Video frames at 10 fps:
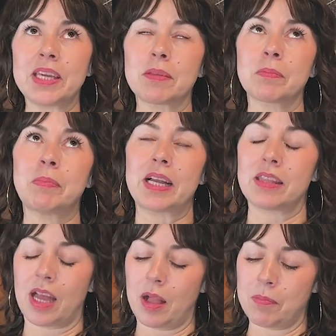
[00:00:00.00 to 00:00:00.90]
But
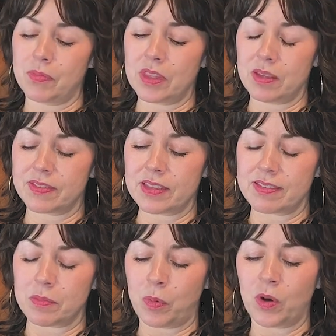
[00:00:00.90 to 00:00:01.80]
it's
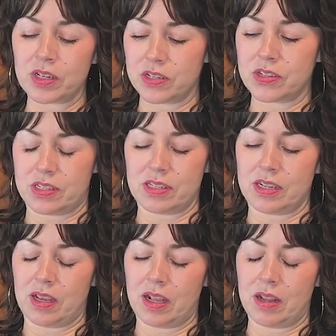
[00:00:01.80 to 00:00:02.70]
important.
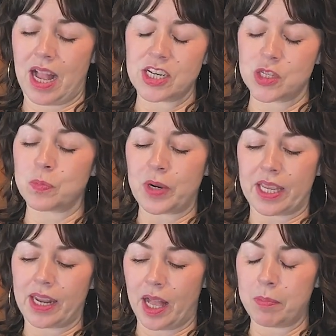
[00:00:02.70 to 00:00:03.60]
I just bring it
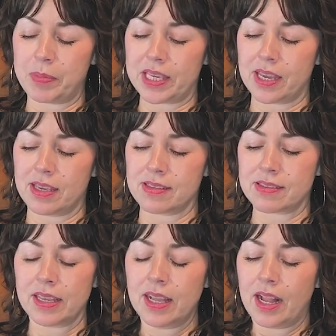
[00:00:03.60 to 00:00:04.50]
up because
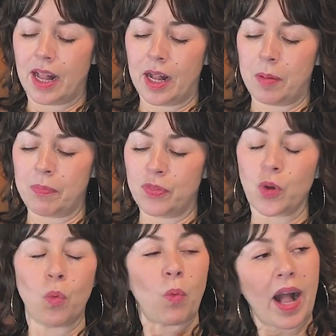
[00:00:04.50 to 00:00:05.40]
the
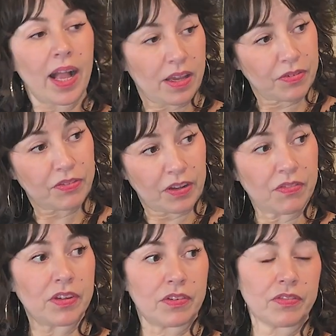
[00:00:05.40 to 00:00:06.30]
wife of
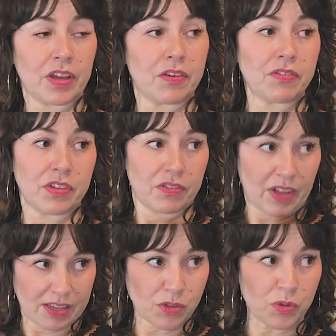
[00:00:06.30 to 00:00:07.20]
the
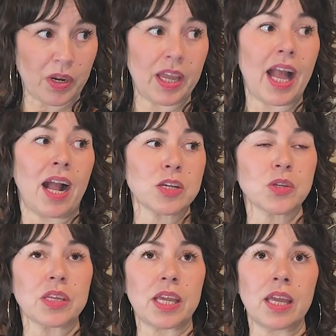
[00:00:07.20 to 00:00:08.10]
viceroy
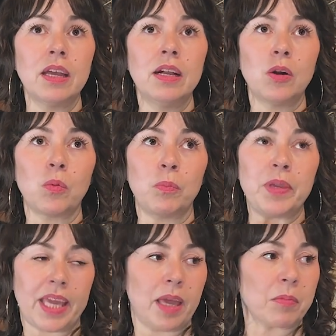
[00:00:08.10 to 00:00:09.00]
actually
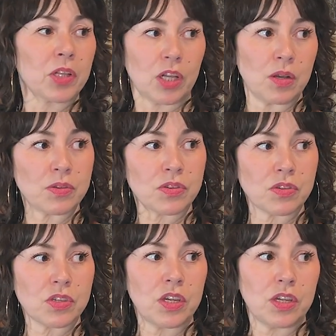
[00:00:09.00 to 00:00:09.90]
became close
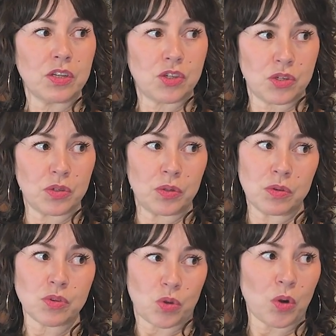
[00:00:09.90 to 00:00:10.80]
to
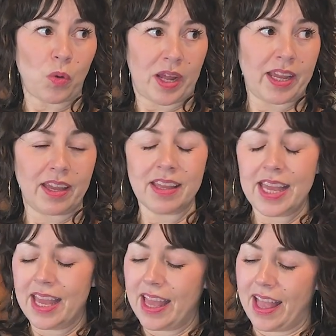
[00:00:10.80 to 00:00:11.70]
Sor Juana,
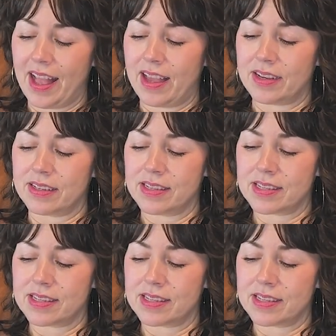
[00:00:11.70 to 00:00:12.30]
and